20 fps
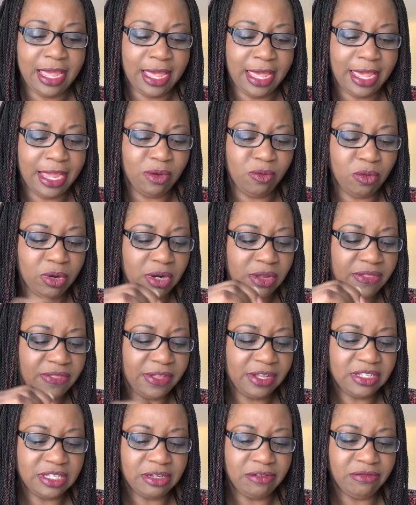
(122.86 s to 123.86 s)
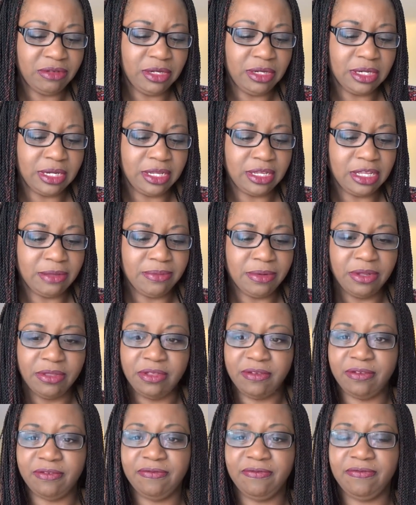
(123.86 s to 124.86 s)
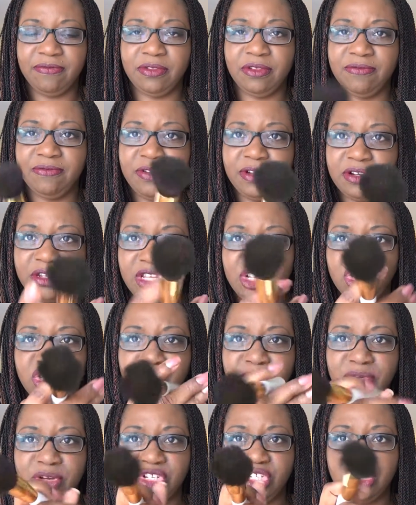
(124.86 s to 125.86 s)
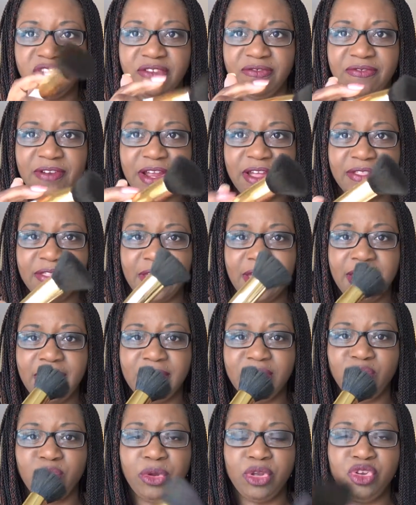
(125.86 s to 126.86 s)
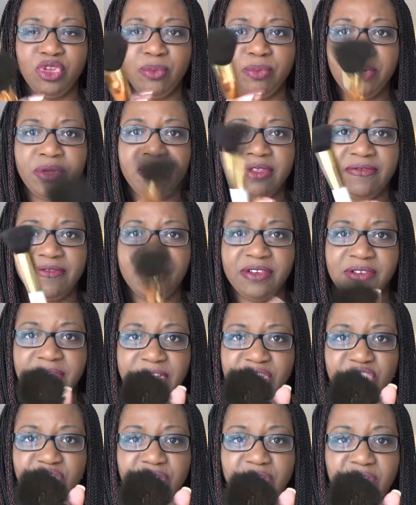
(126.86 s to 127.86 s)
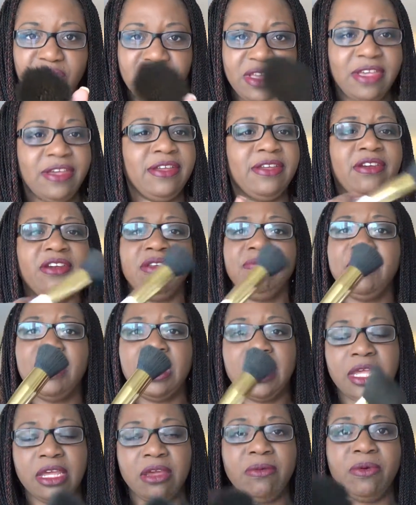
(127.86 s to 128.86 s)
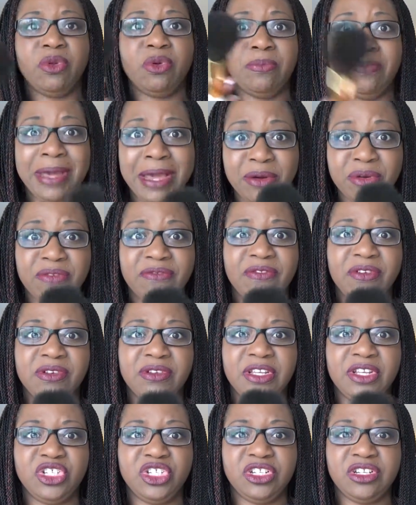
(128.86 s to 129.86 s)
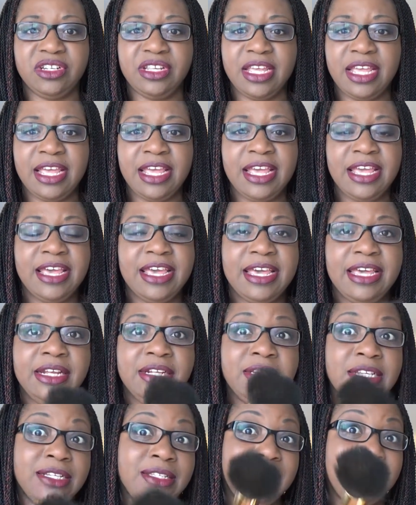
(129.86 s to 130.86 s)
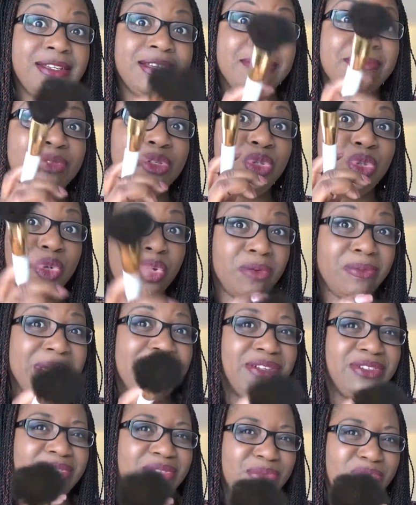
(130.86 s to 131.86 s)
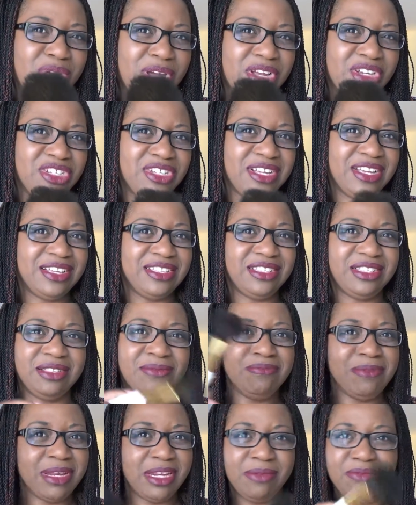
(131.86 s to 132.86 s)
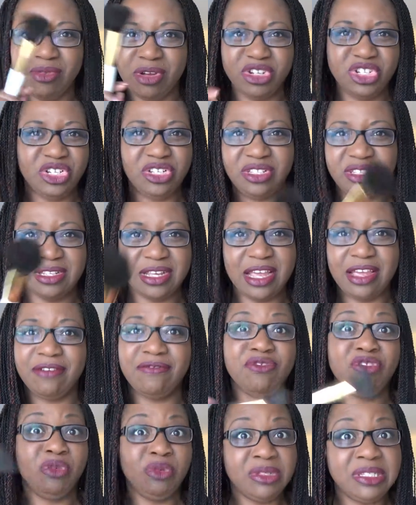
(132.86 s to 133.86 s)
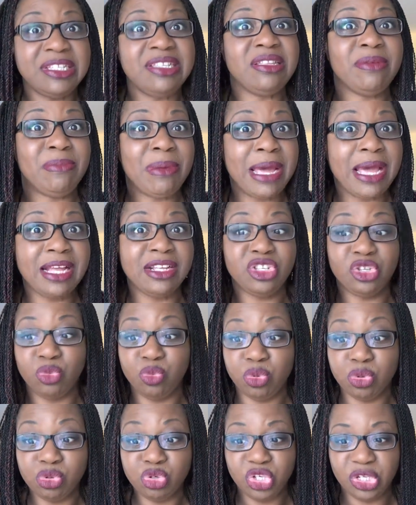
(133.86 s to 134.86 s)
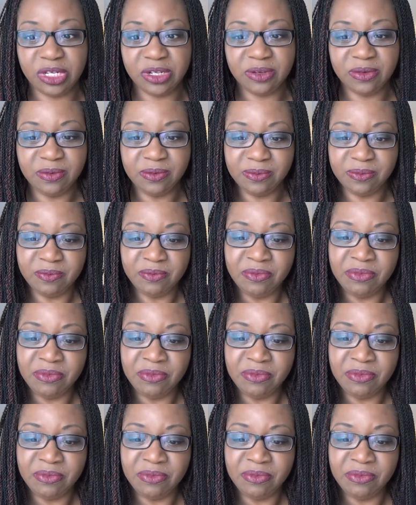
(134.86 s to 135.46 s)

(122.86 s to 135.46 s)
And one of the things I really like about the foundation brush is the fact that when you put the foundation on here, it could be a liquid or powder foundation, it doesn't absorb into the brush as many brushes I have used in the past will do.